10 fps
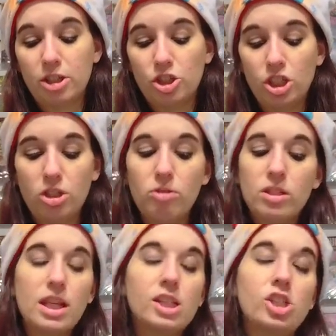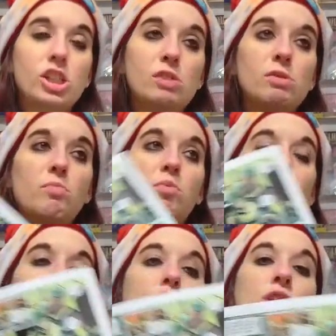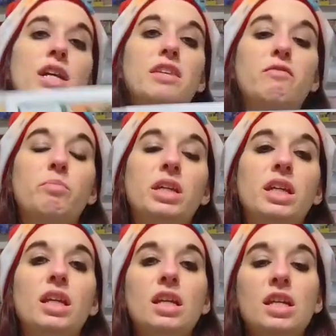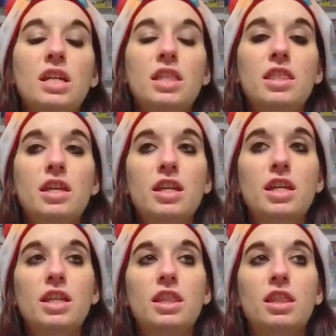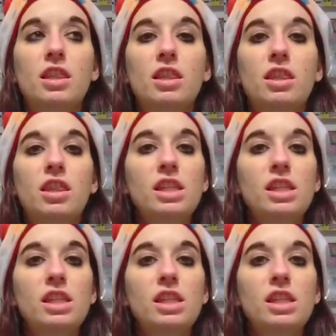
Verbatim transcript: she knows that she was born to kind of be the the